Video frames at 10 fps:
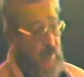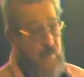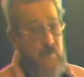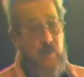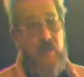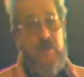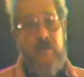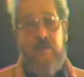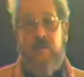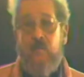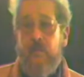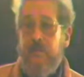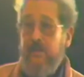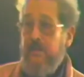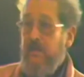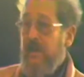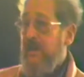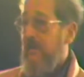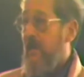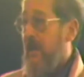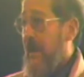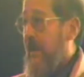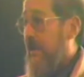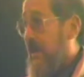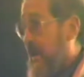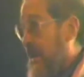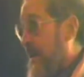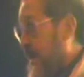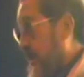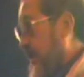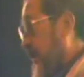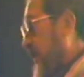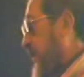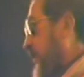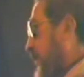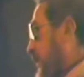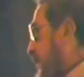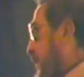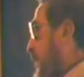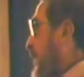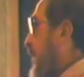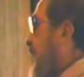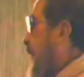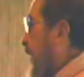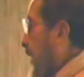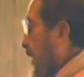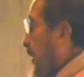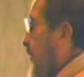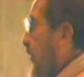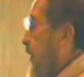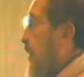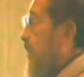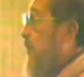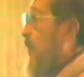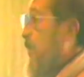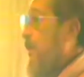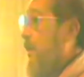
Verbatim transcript: the first most responsible action any libertarian can take with a young person